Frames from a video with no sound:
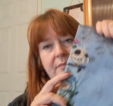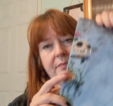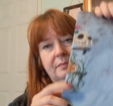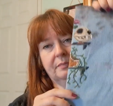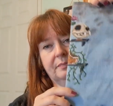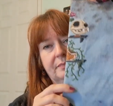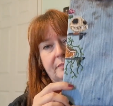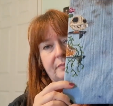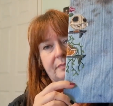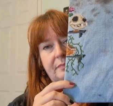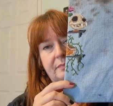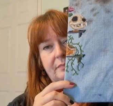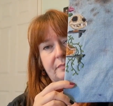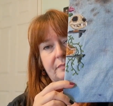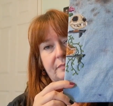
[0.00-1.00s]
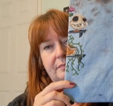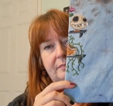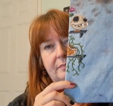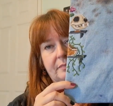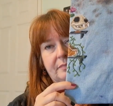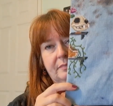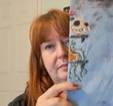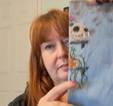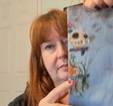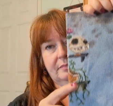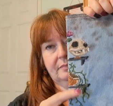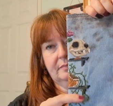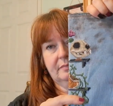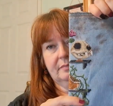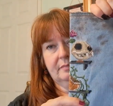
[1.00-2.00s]

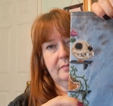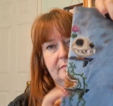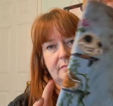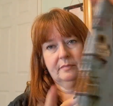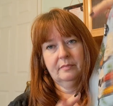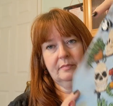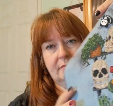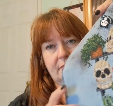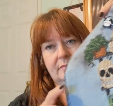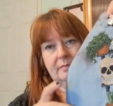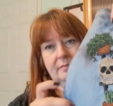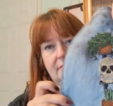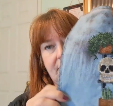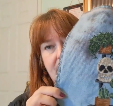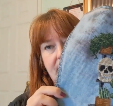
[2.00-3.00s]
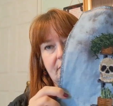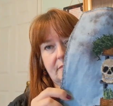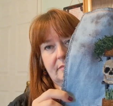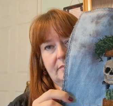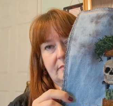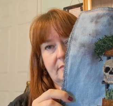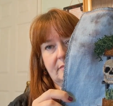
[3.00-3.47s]
(no one is talking)